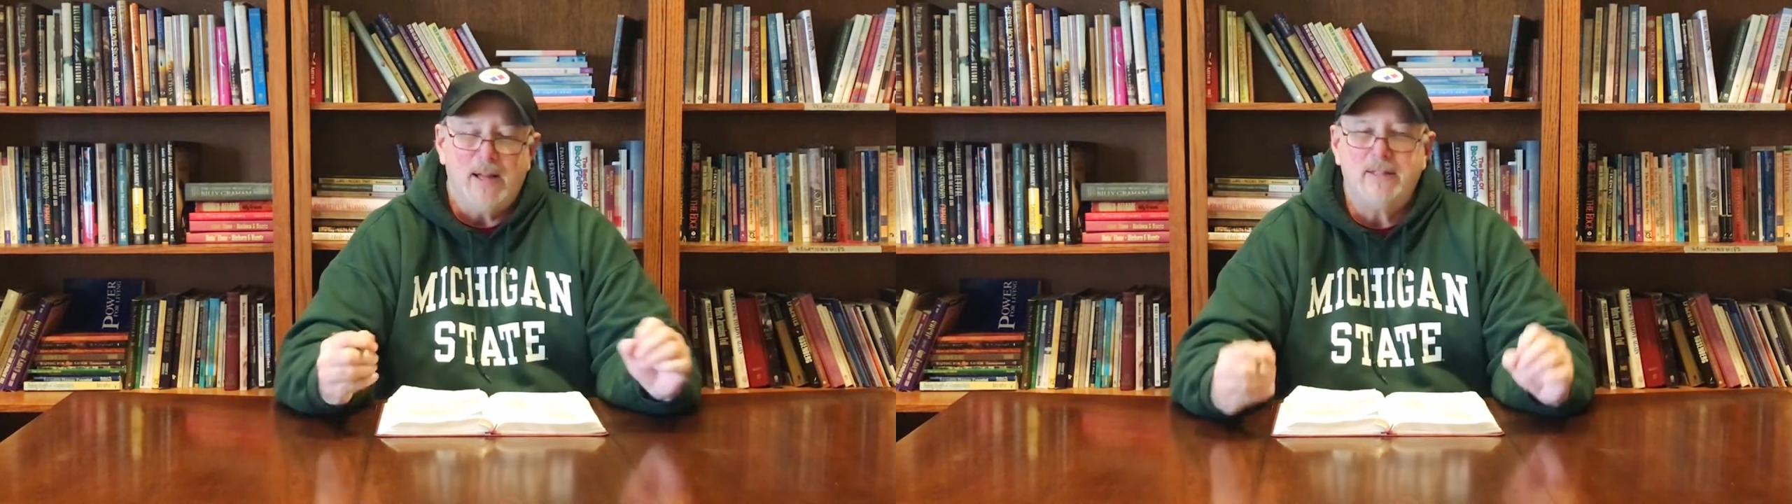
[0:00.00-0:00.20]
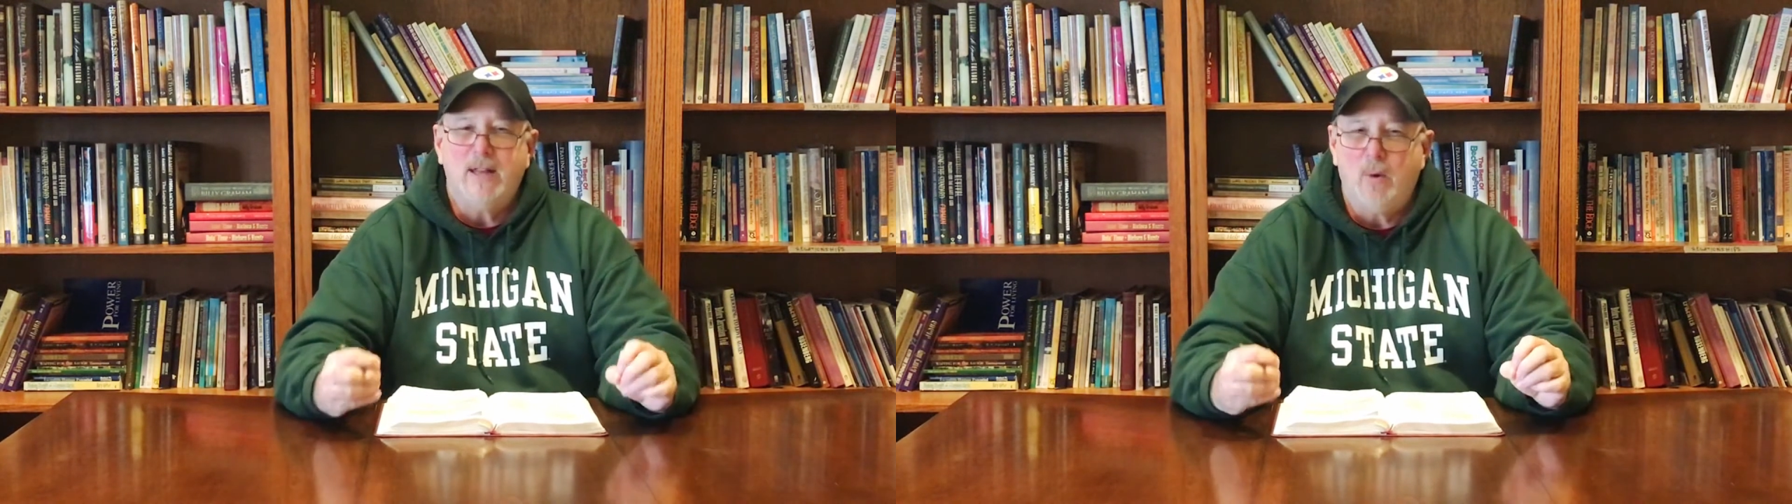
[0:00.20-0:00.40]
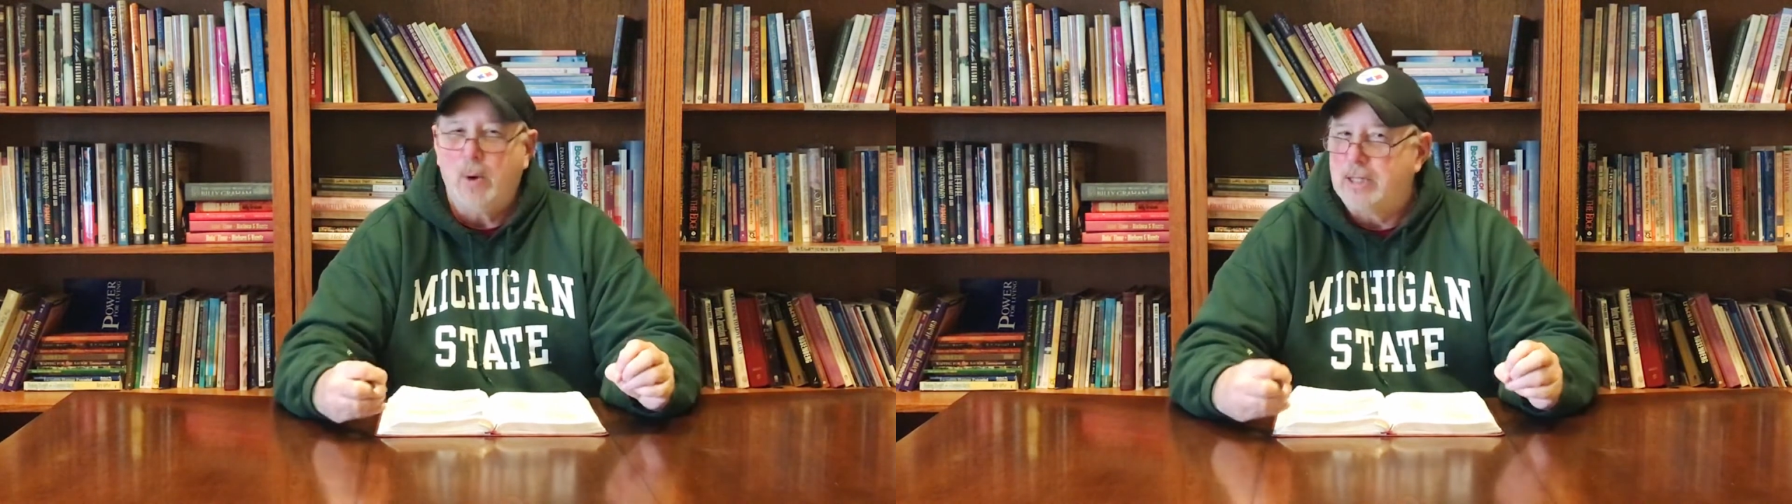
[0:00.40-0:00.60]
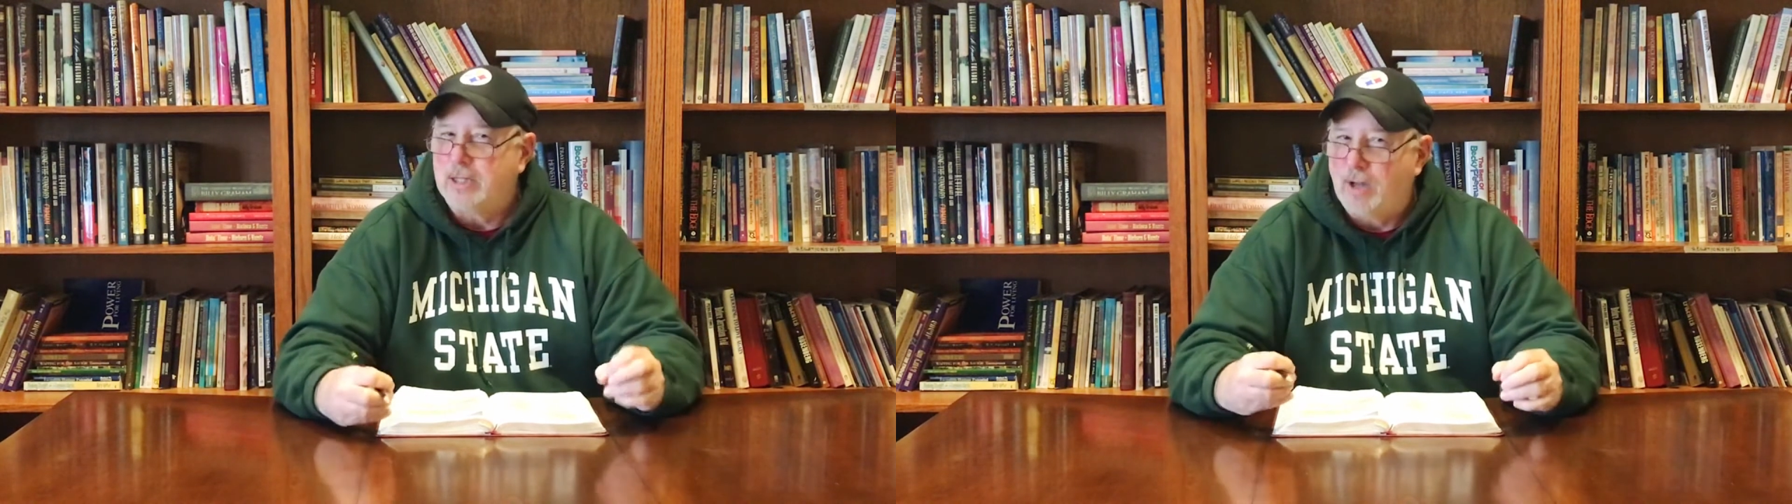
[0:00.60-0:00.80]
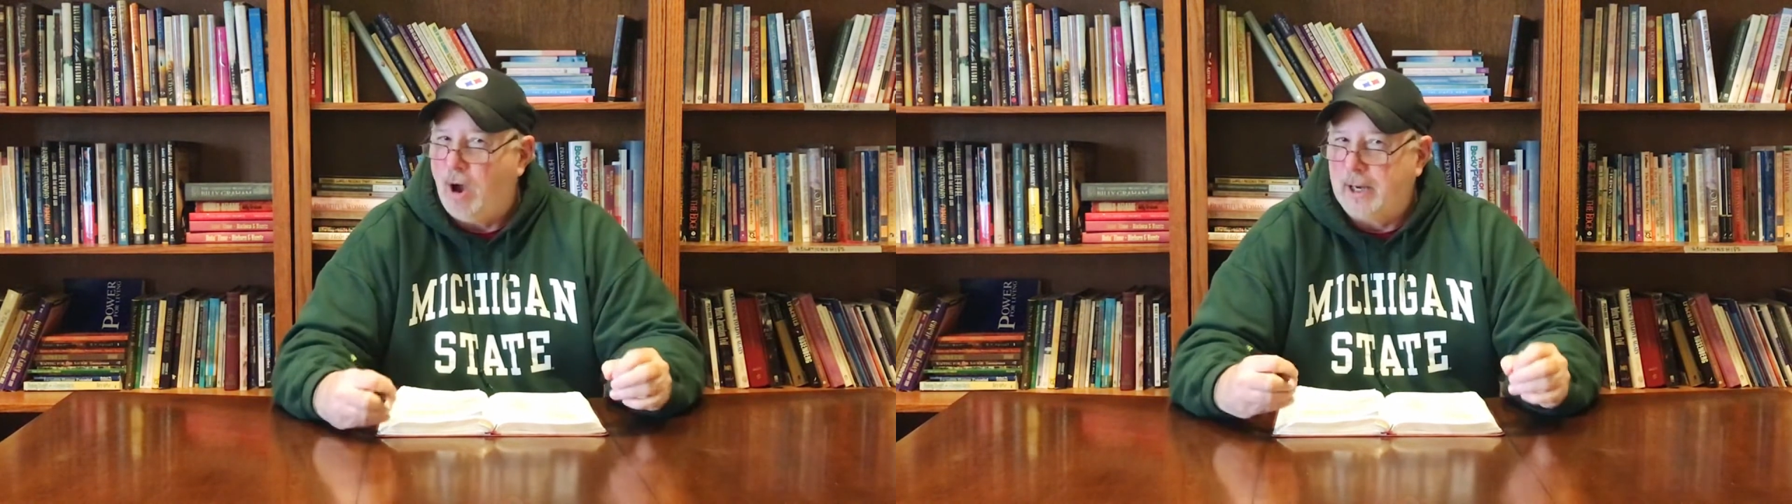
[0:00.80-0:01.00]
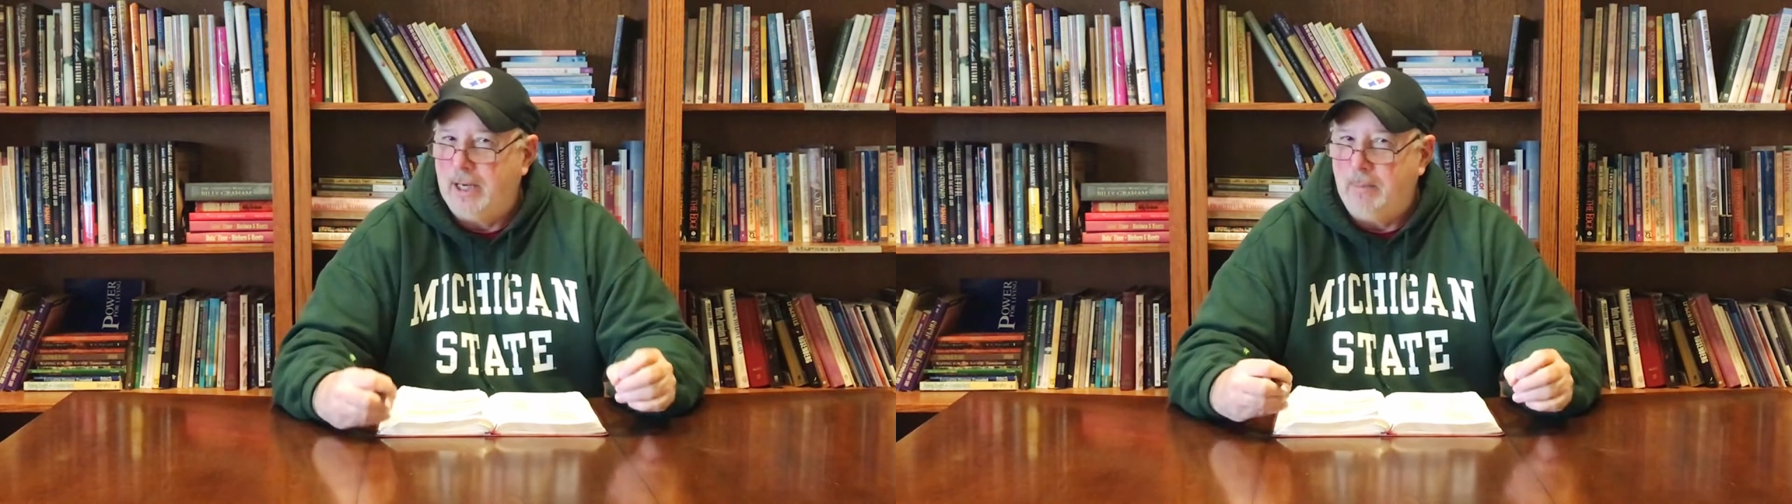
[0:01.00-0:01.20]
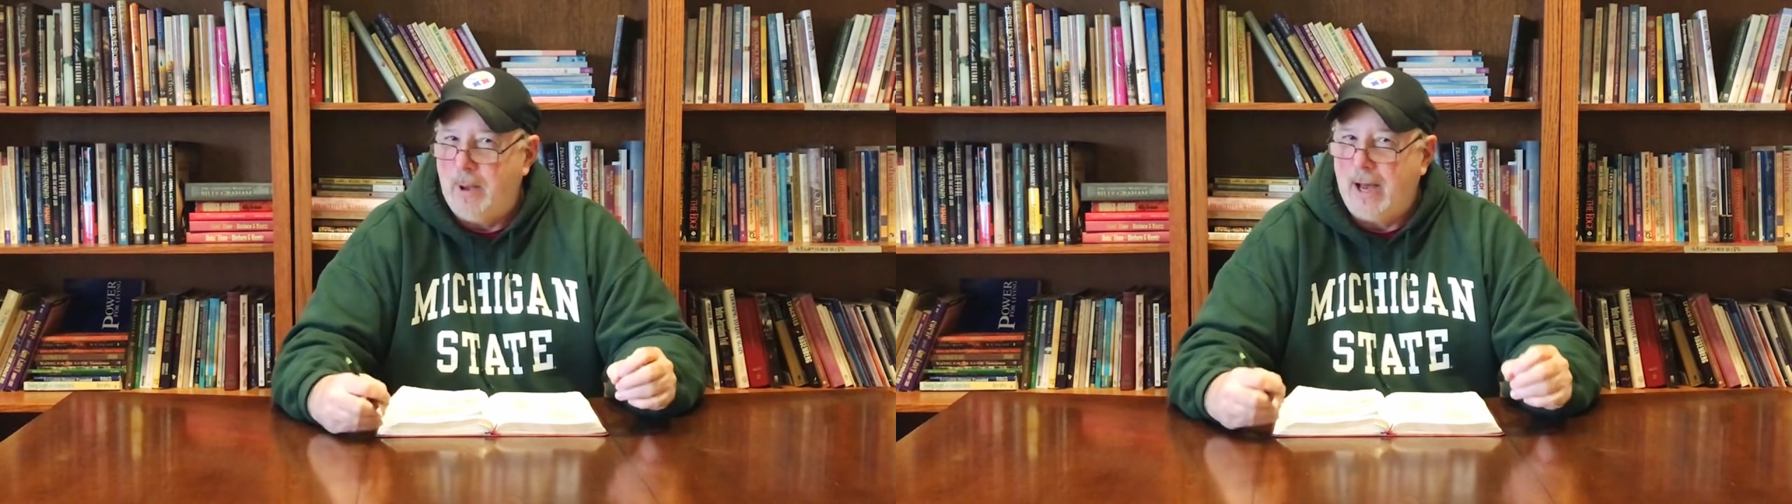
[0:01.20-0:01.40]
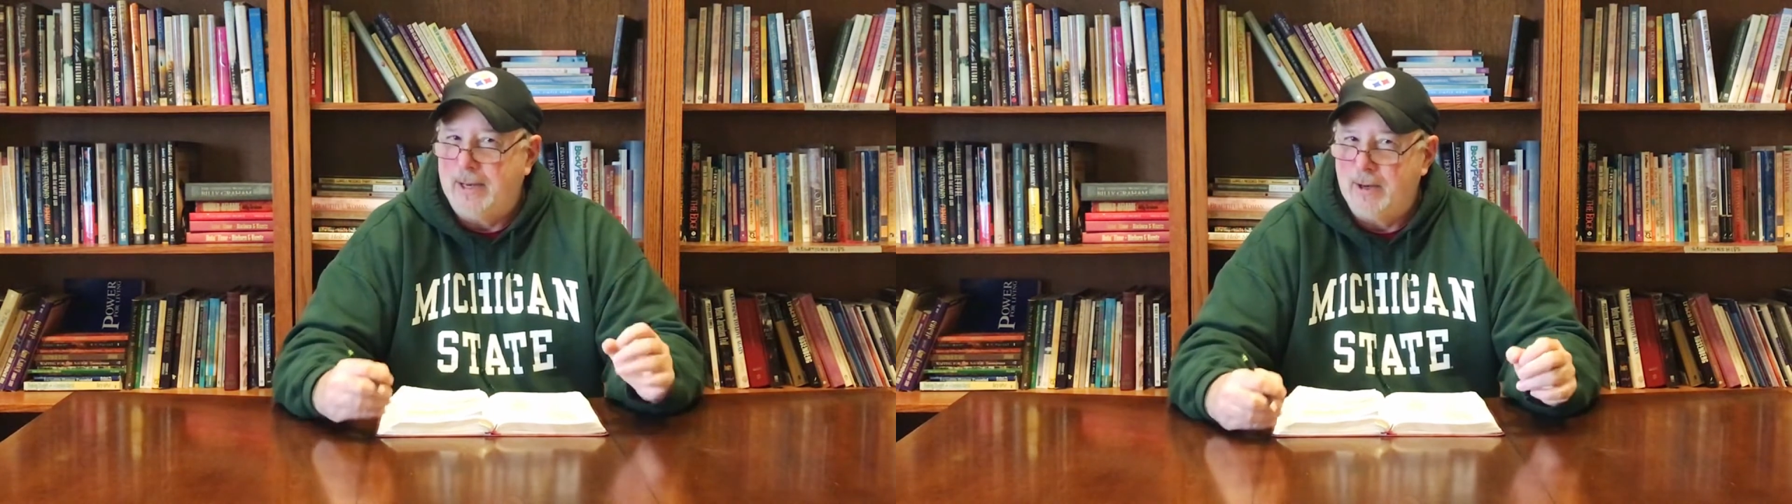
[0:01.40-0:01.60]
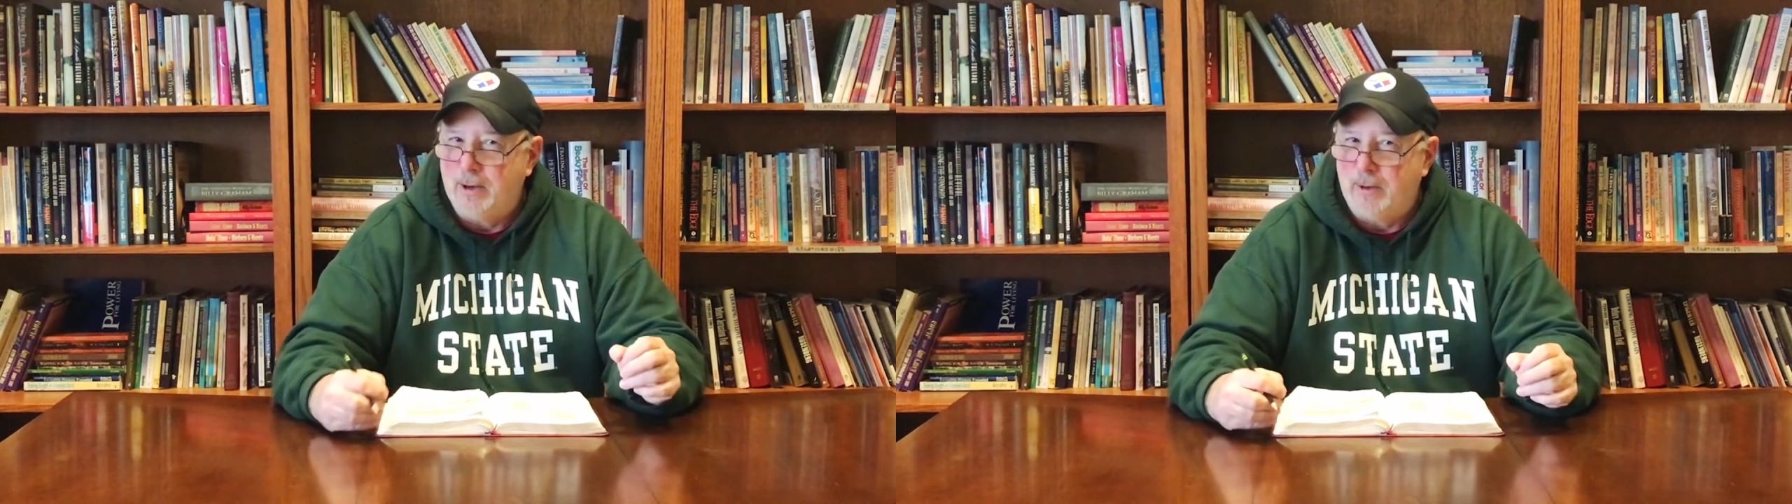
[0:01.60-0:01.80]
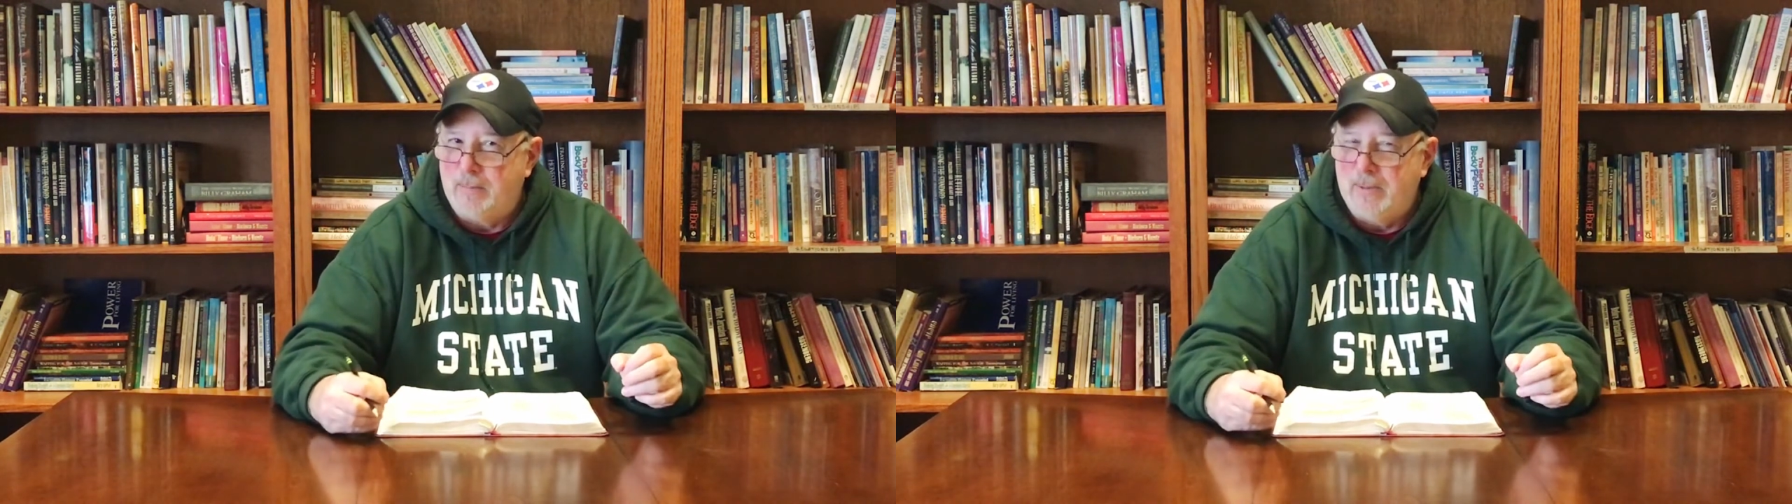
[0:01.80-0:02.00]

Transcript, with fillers: That's not what it's talking about here.